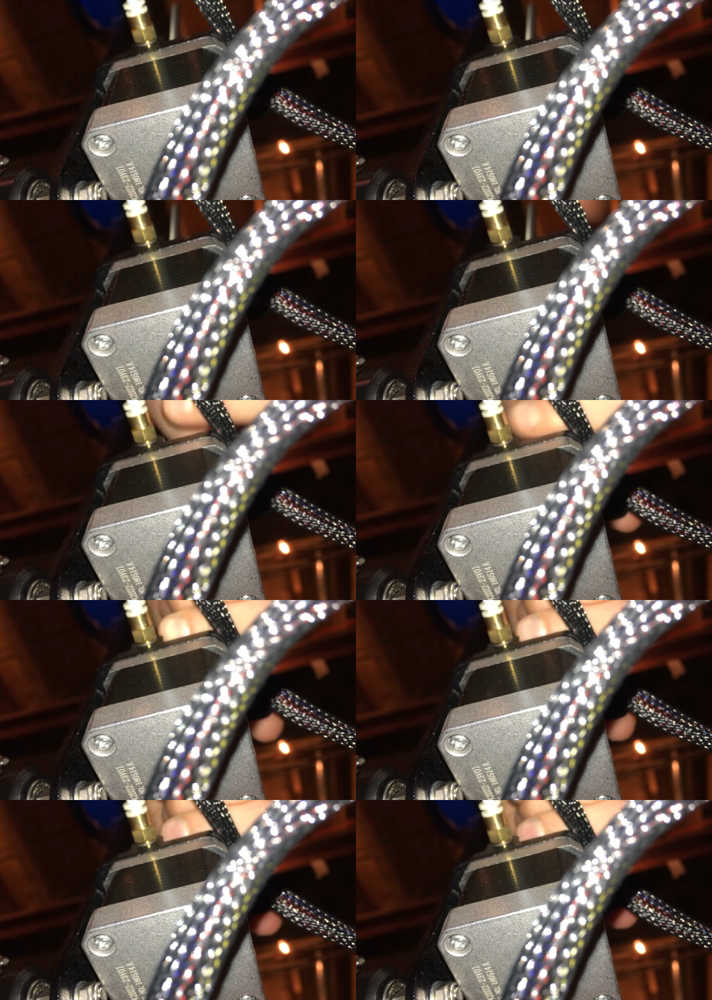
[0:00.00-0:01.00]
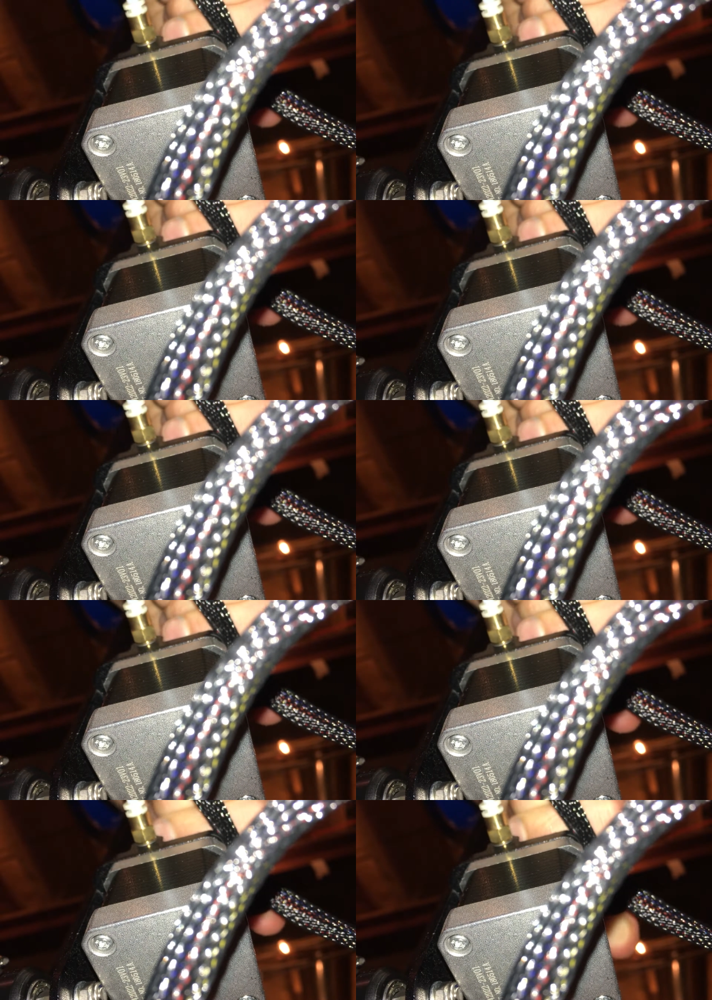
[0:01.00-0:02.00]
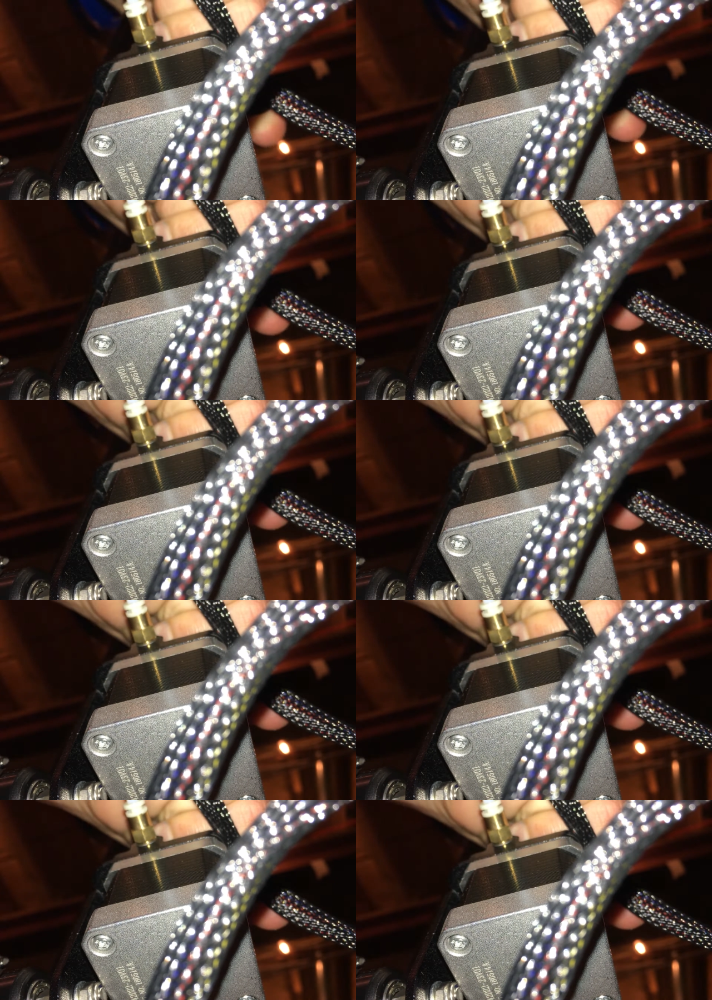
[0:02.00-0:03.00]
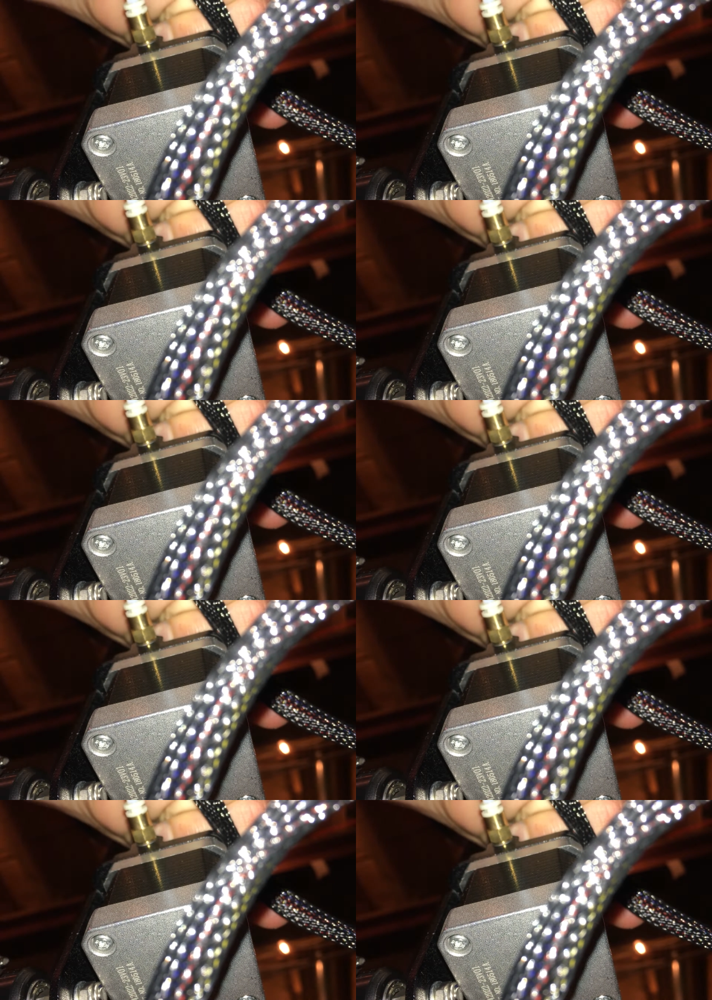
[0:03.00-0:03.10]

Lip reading: No face is visible, so there are no lips to read.